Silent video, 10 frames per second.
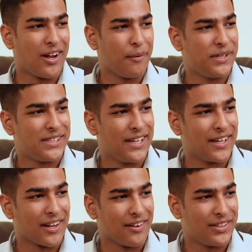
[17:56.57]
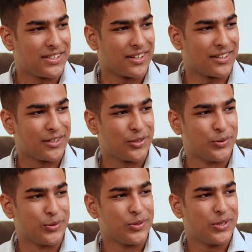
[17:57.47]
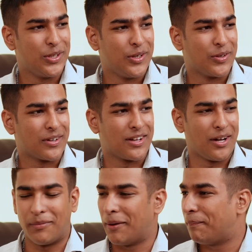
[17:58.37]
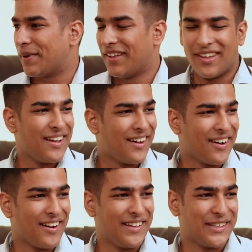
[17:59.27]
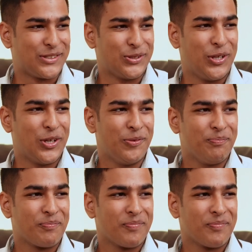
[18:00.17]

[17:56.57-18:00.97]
Abhishek Ravishankar to come up in the studio.